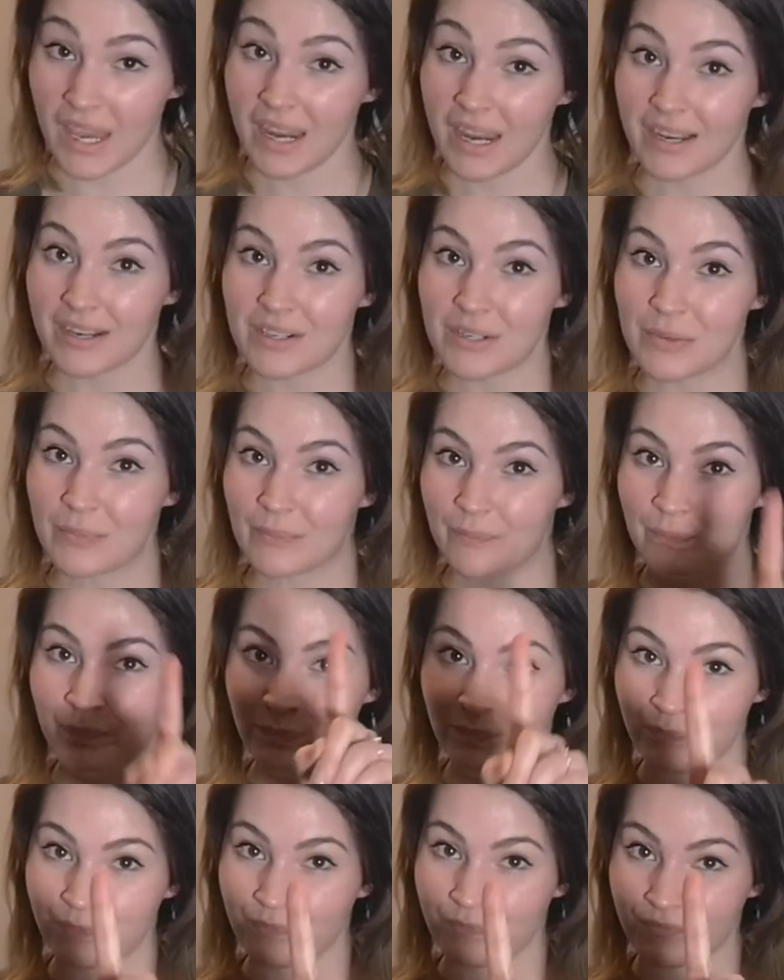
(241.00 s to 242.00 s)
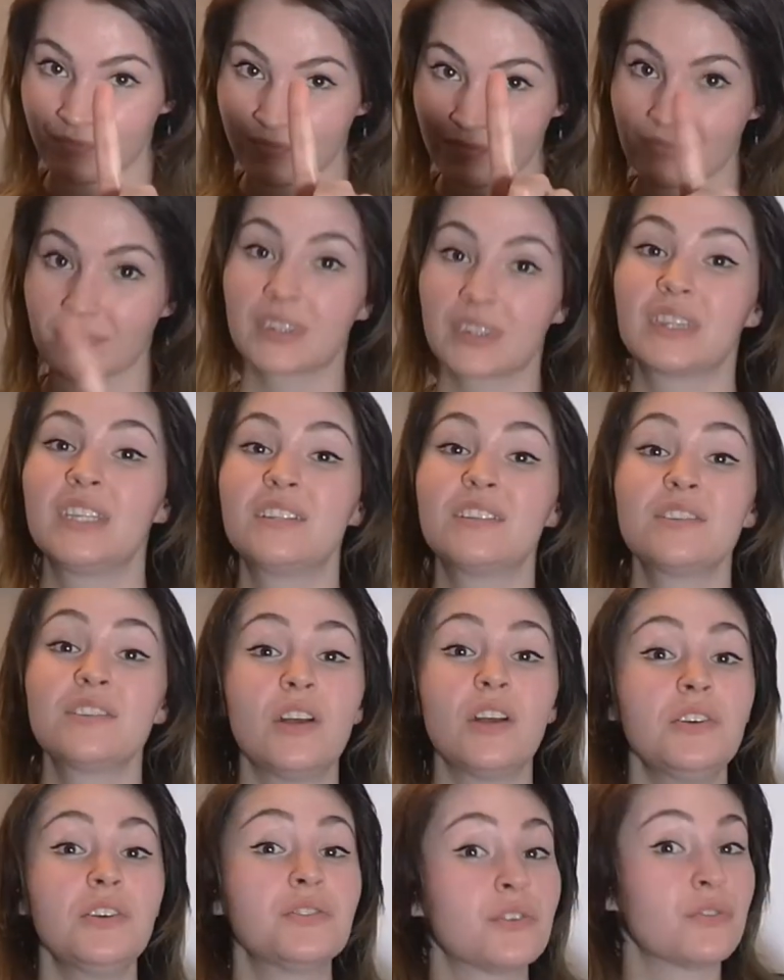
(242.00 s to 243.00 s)
And this
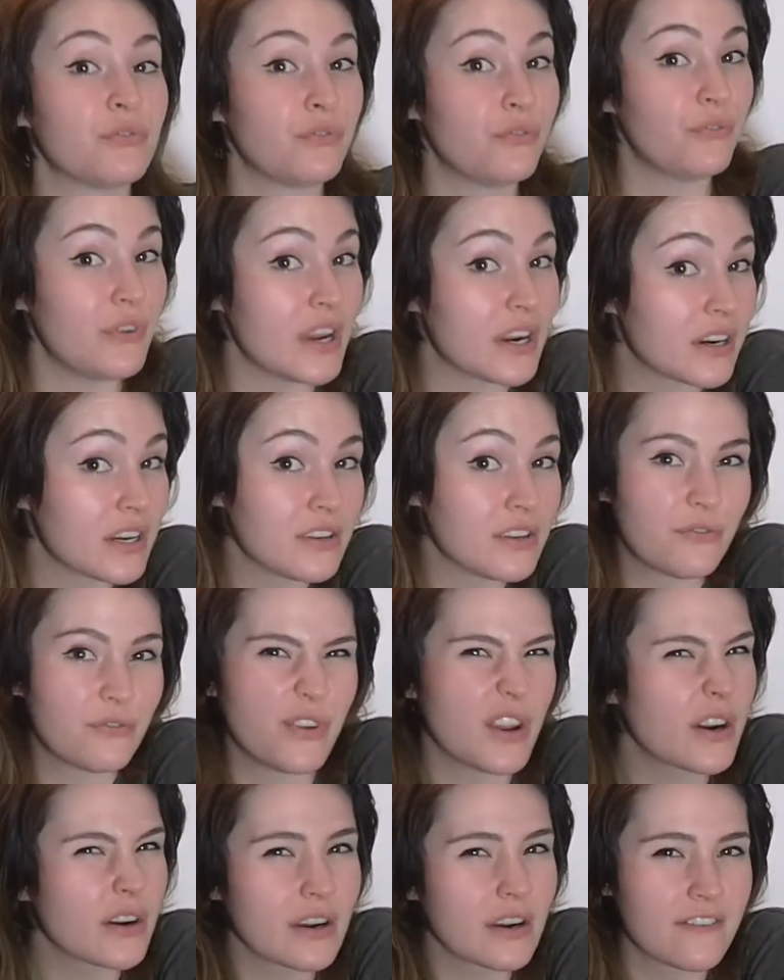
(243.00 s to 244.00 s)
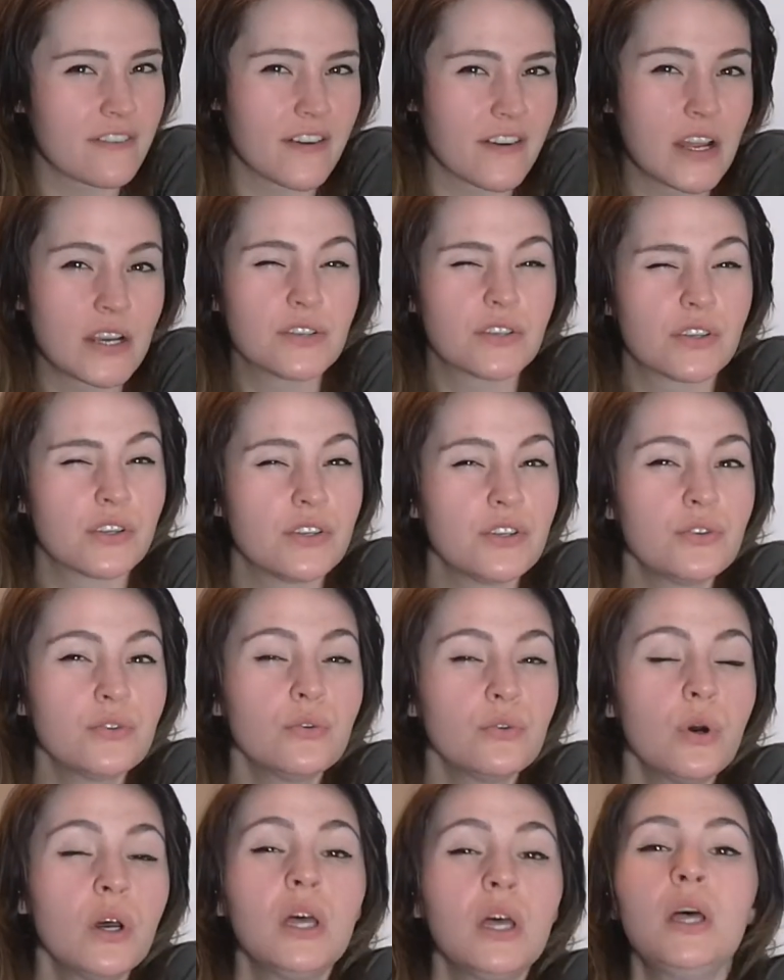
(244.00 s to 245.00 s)
is also very, very fun to
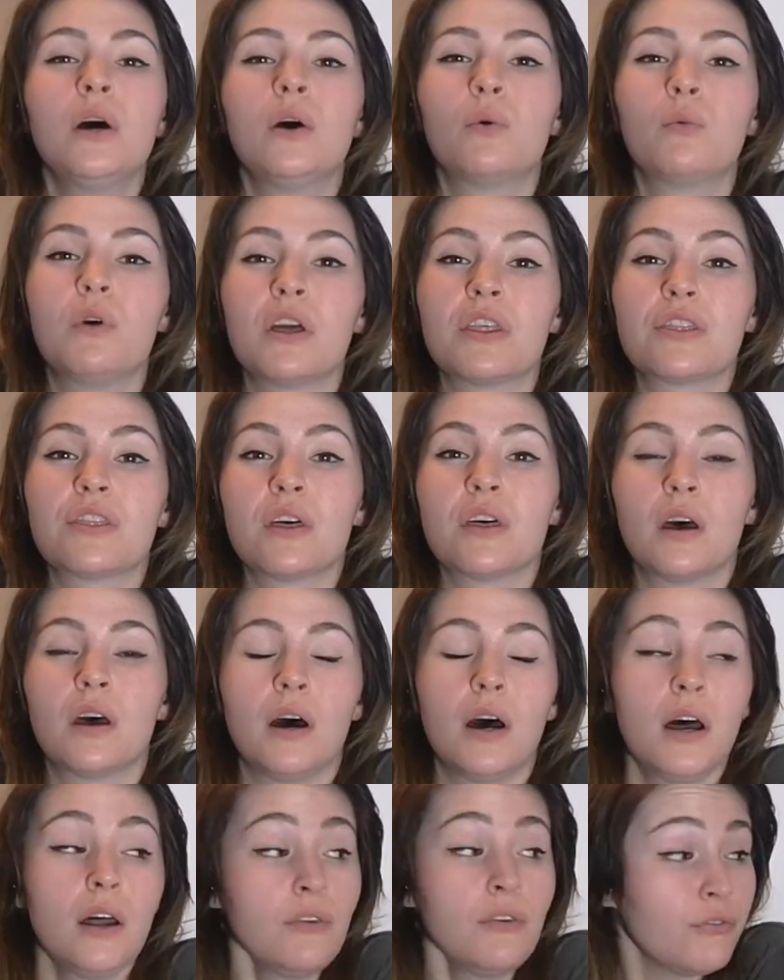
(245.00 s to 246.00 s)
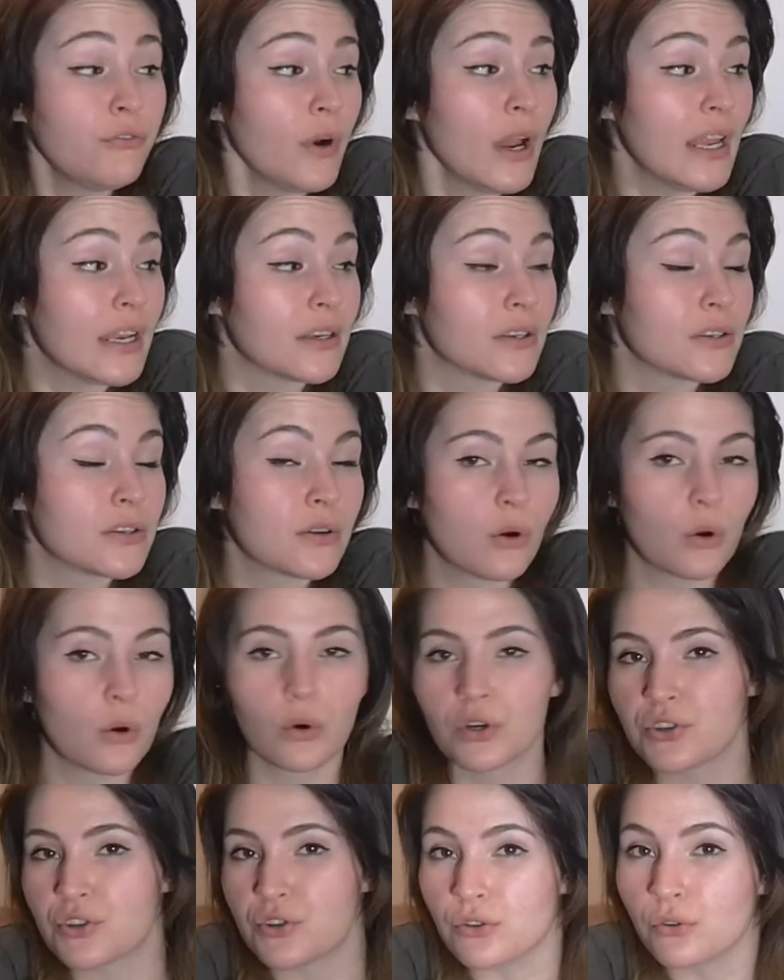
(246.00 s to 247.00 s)
do with a friend
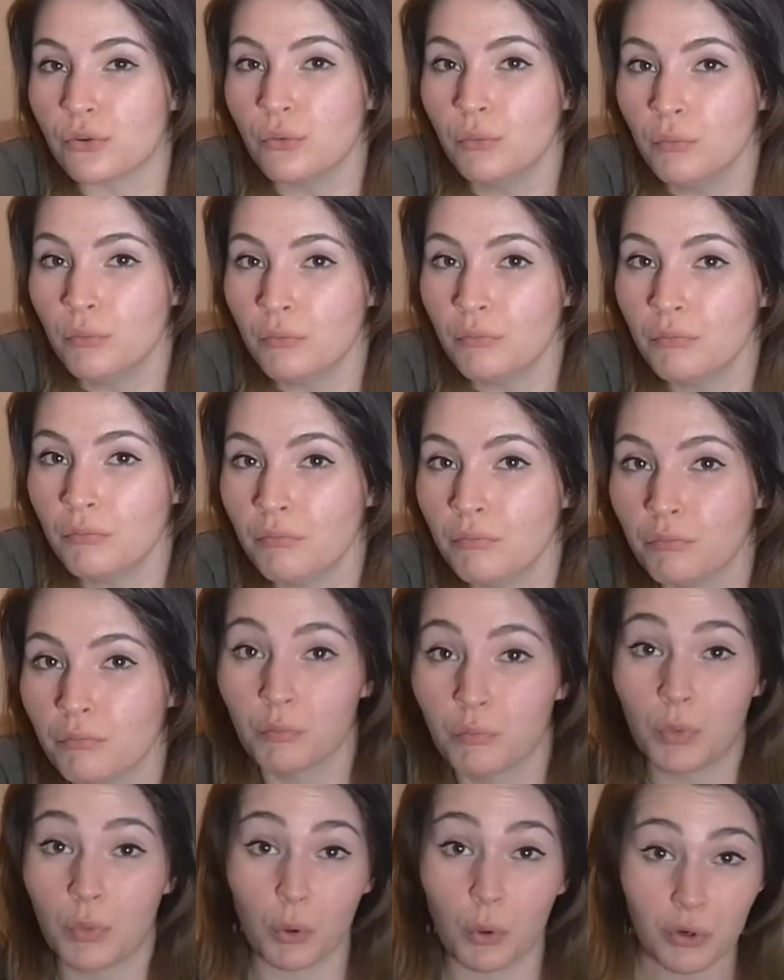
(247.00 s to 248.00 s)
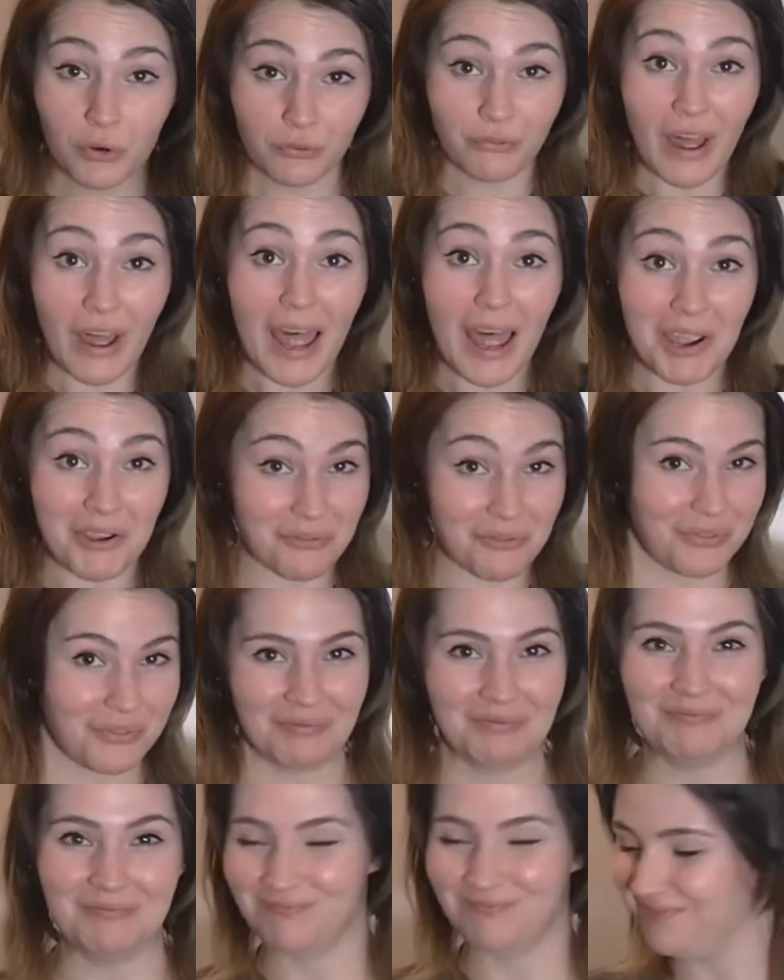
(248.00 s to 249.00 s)
or two or five.